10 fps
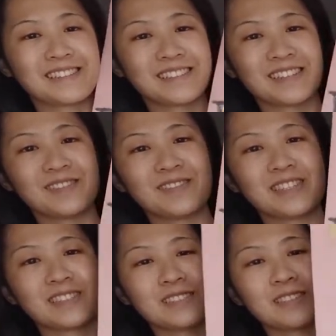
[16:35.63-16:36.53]
So
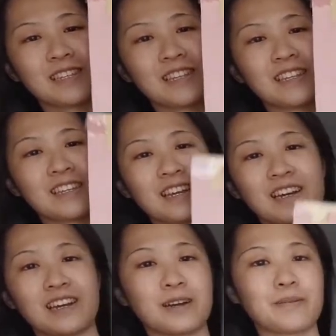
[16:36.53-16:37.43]
this is, and then
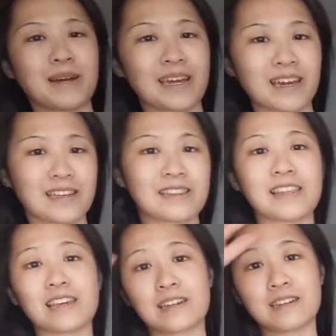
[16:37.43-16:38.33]
I had
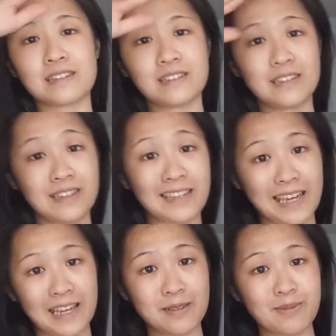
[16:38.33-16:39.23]
like a
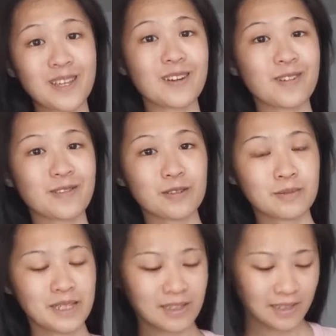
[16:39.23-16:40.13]
canopy over
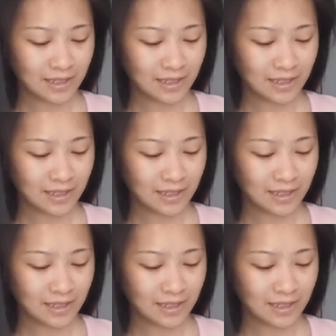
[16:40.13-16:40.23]
me,